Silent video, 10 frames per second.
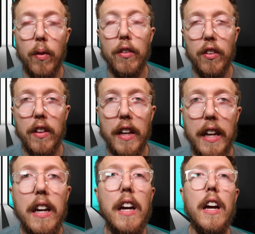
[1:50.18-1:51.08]

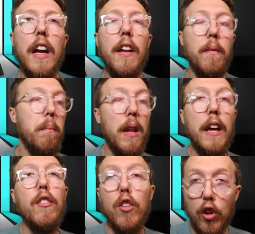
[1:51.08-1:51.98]
recently, and
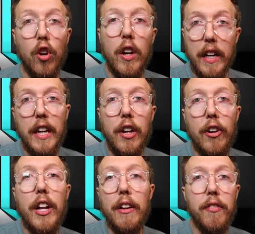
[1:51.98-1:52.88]
plays her
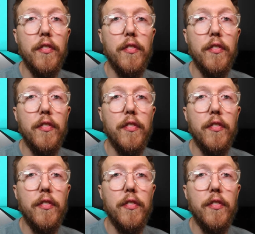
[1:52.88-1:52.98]
hearing aid